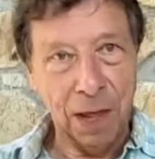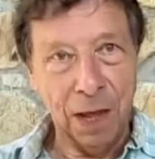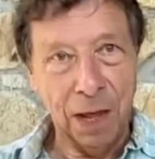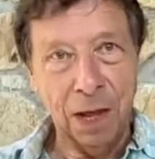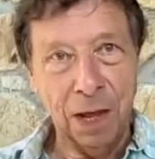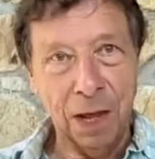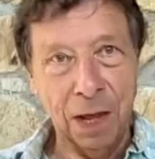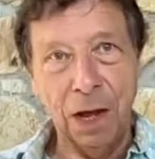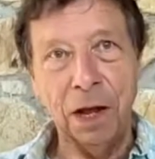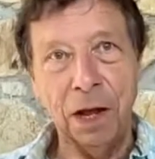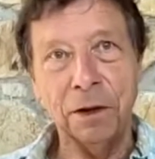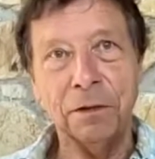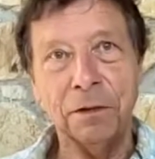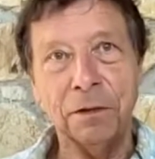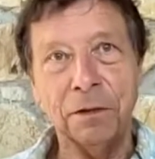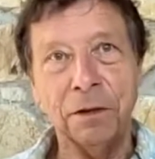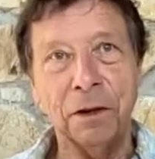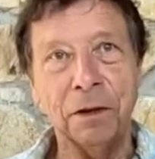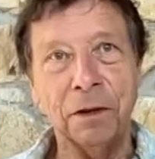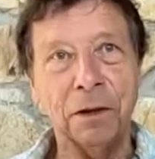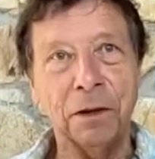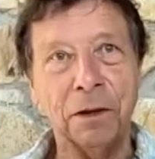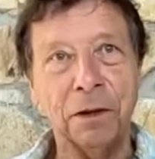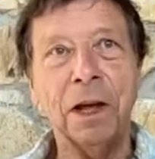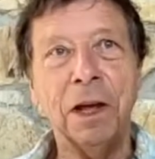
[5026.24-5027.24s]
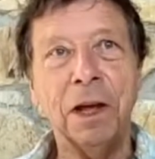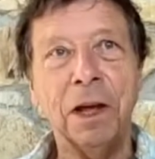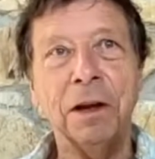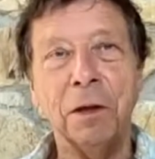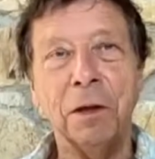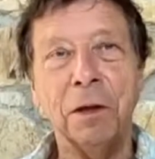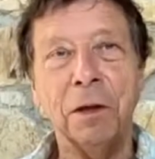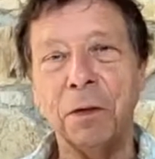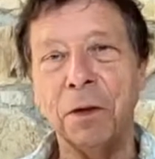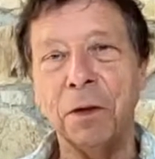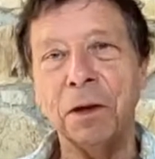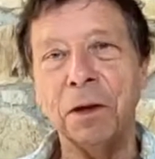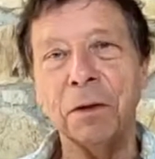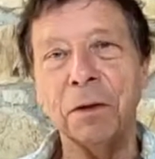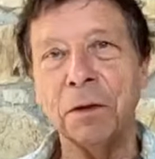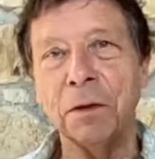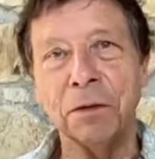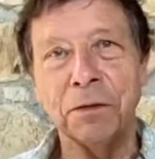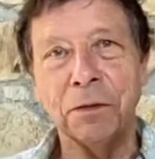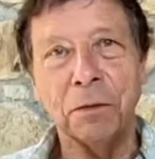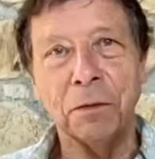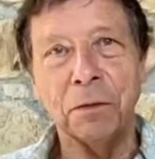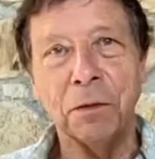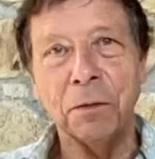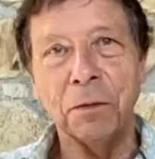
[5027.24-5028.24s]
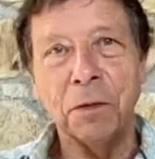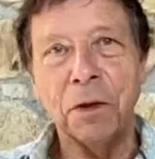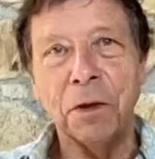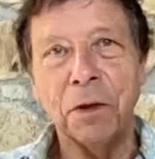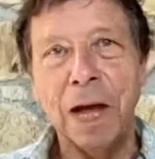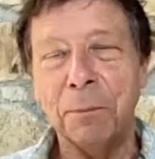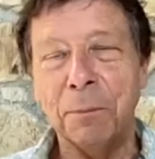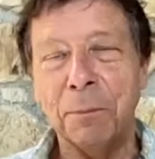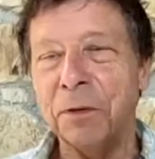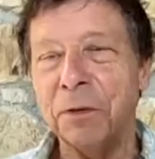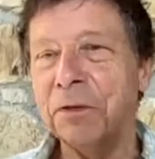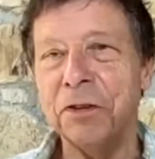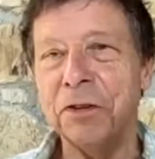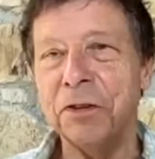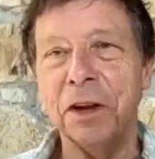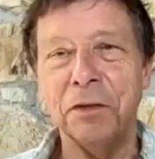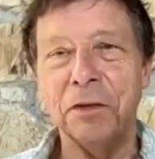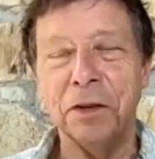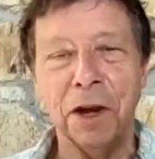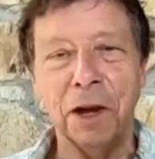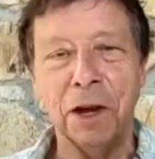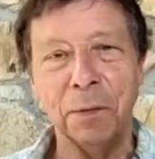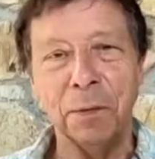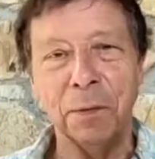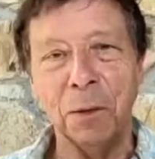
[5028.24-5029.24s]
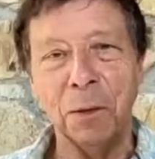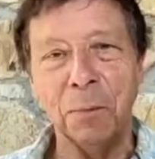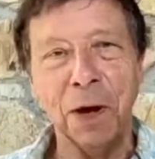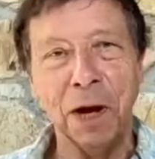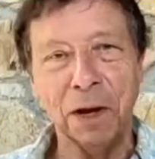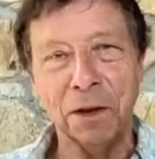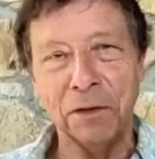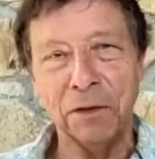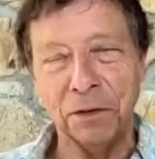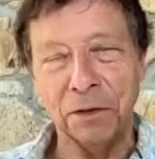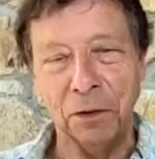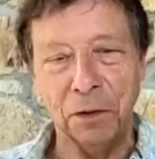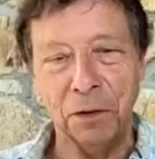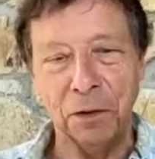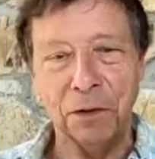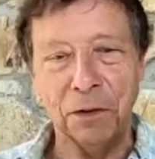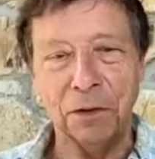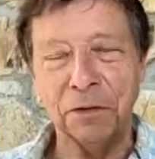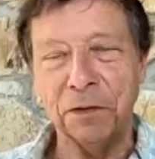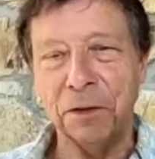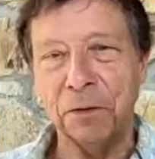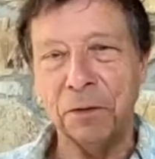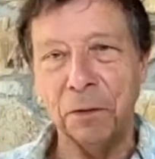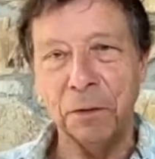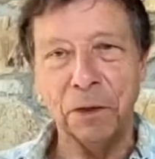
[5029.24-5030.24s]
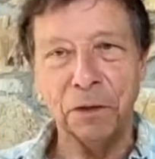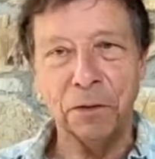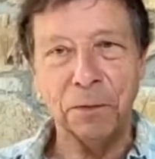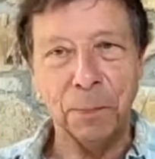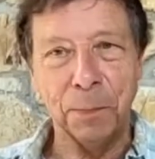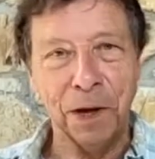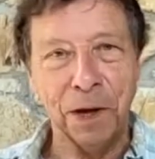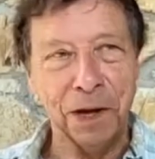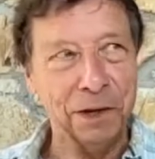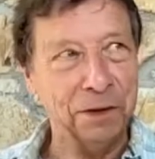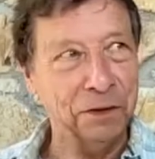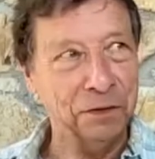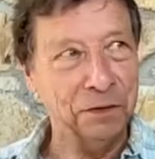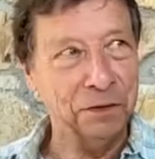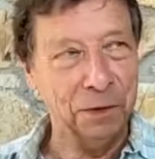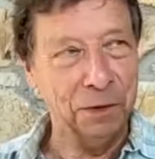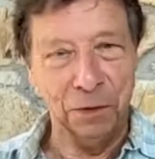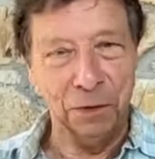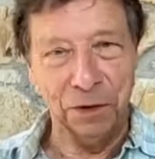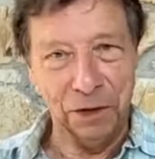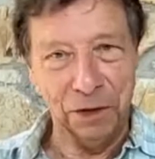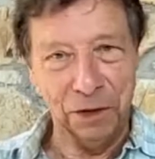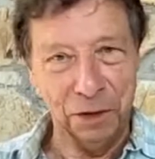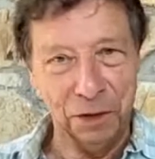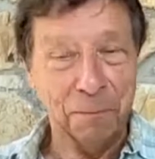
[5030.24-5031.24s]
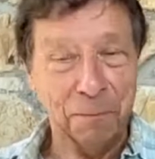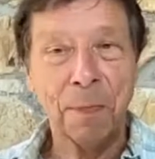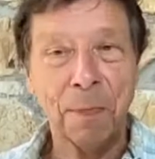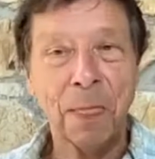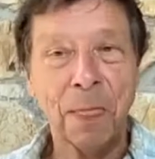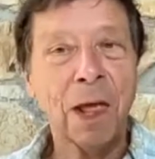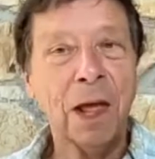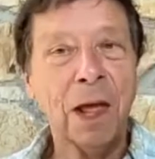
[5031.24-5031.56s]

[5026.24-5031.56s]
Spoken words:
and anything that sort of happens chasing out the mice or the spiders or whatever.